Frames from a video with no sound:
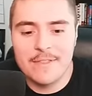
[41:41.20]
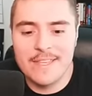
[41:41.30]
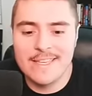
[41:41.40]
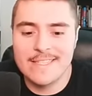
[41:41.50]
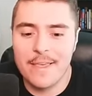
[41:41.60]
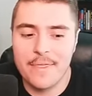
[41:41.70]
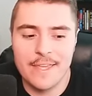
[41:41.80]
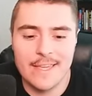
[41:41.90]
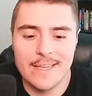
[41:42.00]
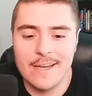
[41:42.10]
this
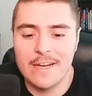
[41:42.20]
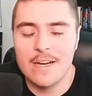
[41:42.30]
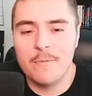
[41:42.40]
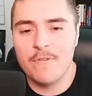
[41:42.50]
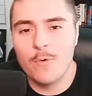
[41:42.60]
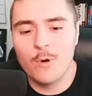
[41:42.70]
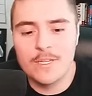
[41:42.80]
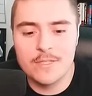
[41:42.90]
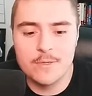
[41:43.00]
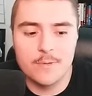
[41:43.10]
thing up
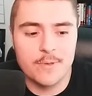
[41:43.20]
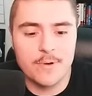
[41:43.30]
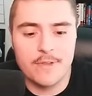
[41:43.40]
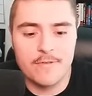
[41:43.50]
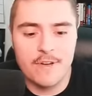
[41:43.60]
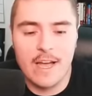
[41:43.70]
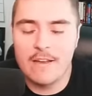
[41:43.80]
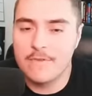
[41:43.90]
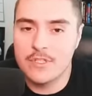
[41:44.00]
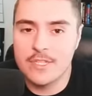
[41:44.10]
42
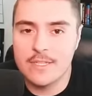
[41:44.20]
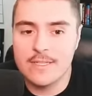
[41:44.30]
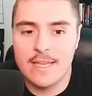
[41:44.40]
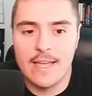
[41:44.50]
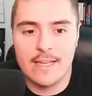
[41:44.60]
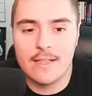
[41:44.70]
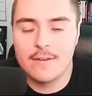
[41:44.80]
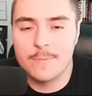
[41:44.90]
35. Virginia Tech, a little